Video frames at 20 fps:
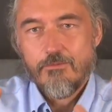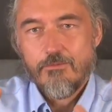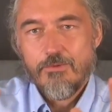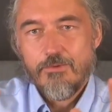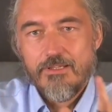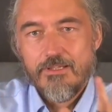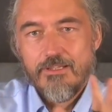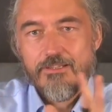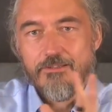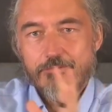We
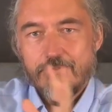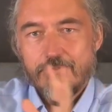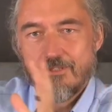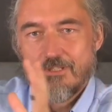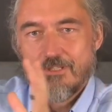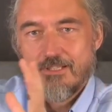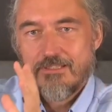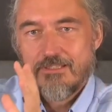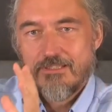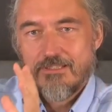need to
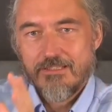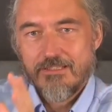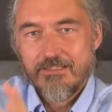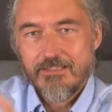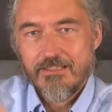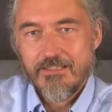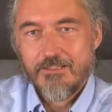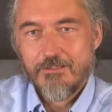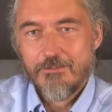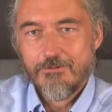shut that
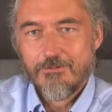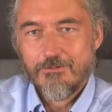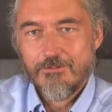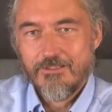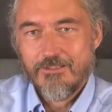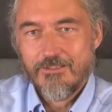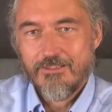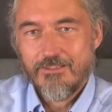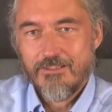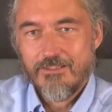
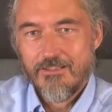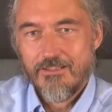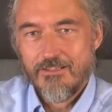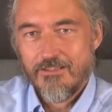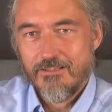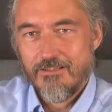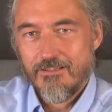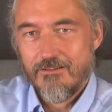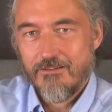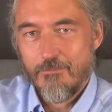down,
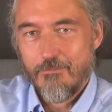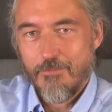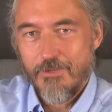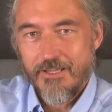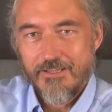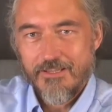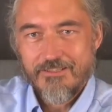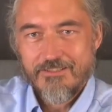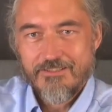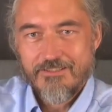
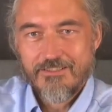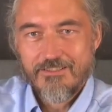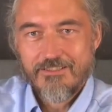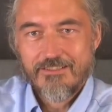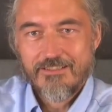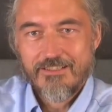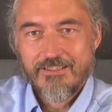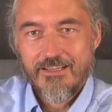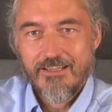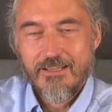package
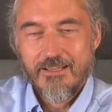it.